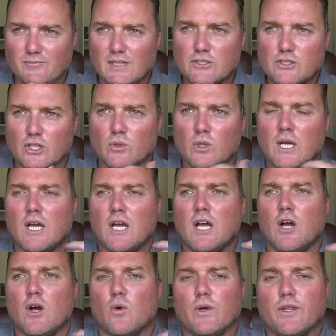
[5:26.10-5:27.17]
So
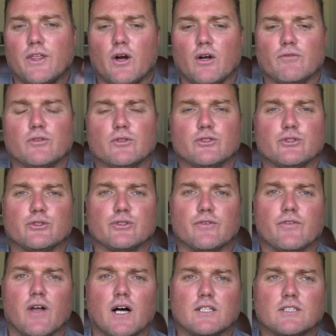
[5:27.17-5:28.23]
with harmful intrusive
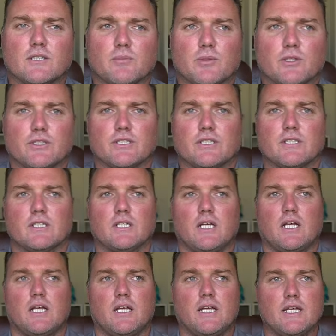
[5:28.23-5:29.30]
thoughts, the person
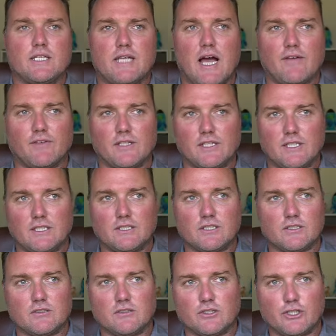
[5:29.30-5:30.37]
is having
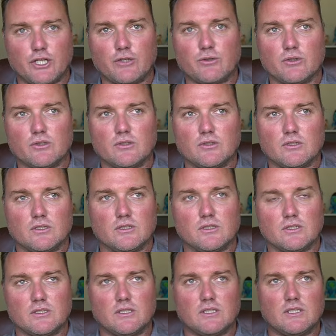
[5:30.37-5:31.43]
these general uh,
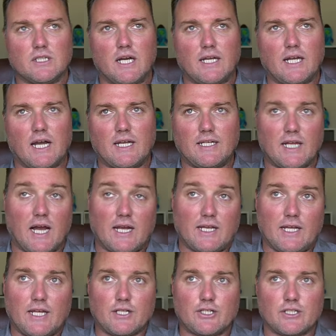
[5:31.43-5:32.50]

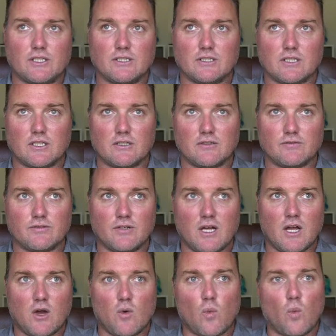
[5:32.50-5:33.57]
ideations of
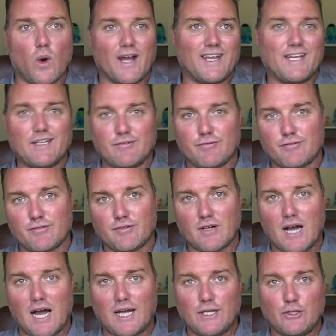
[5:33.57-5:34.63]
what if
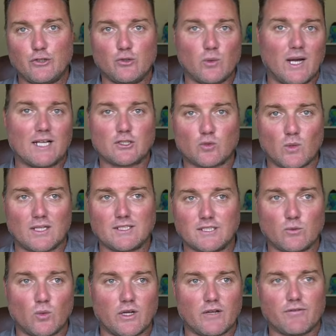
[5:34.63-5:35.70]
I do X, Y,
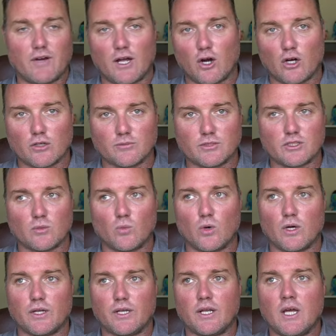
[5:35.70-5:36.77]
Z? What if I harm
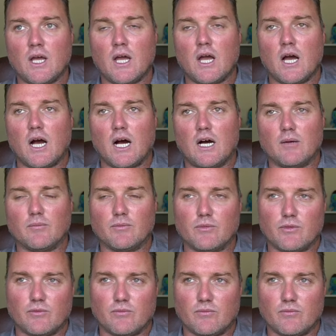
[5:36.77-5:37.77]
someone? Um,